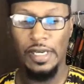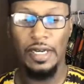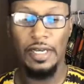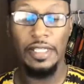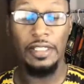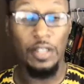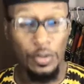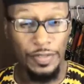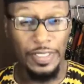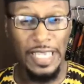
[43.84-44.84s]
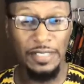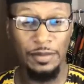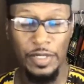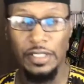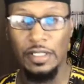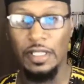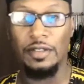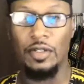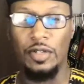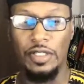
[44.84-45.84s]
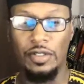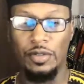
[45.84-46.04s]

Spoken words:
hit the notification button so that you